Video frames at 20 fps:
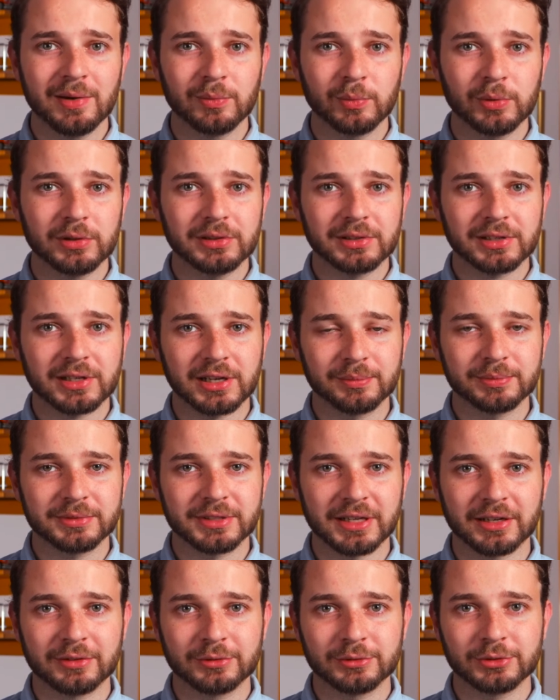will come
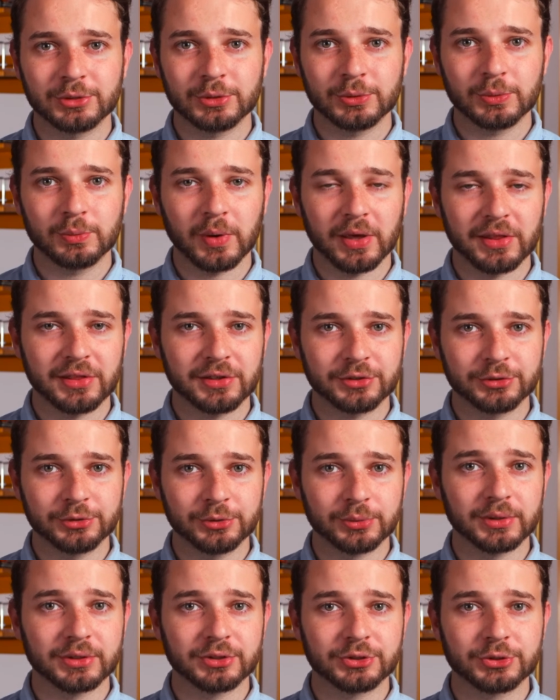down to whether
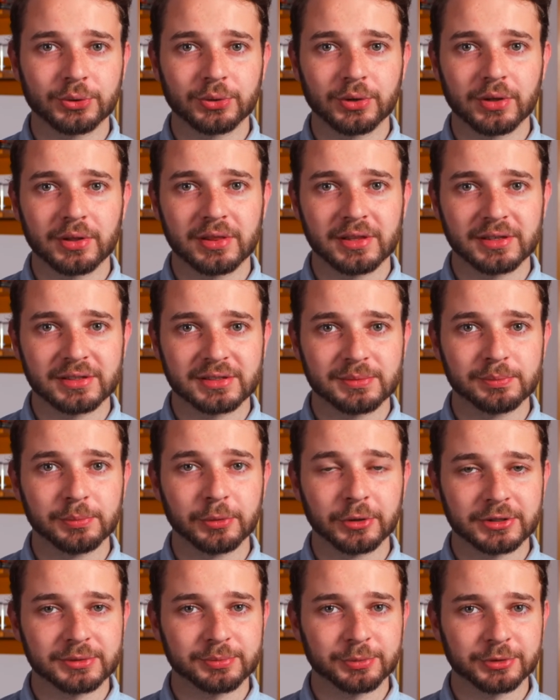you enjoy this
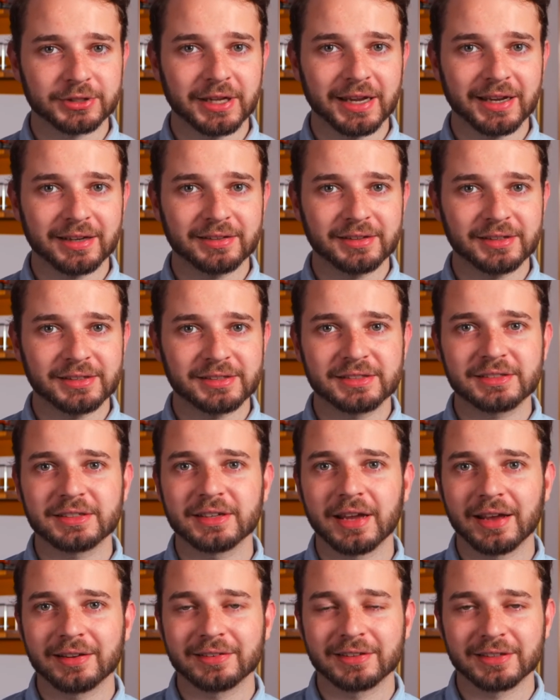book's protagonist
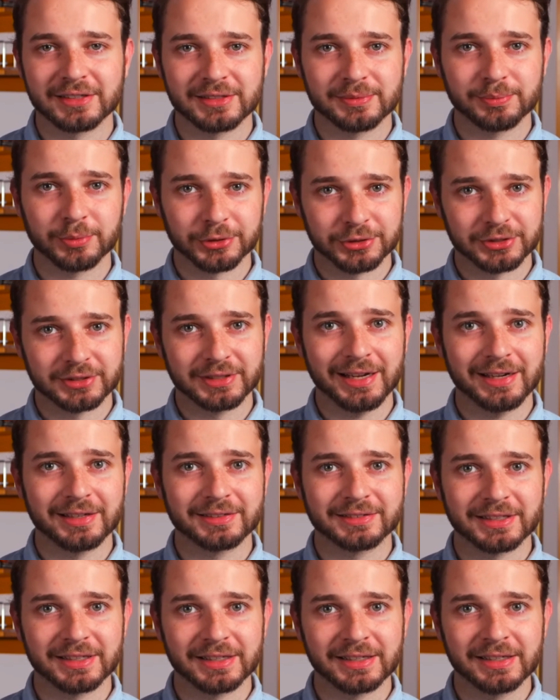and his
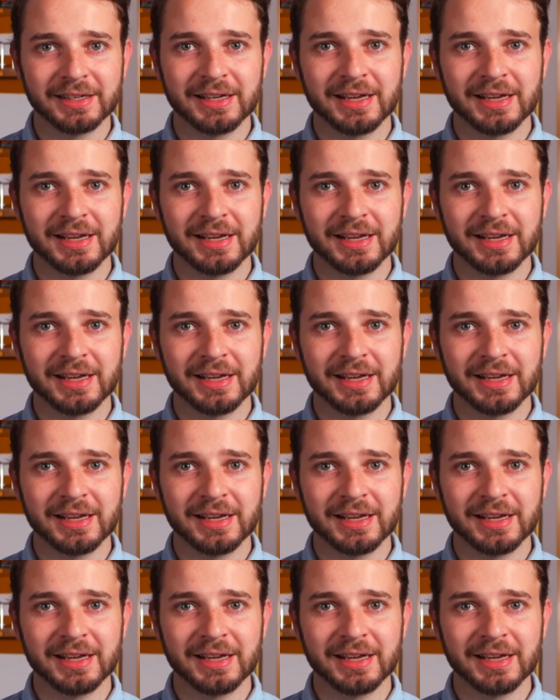personality,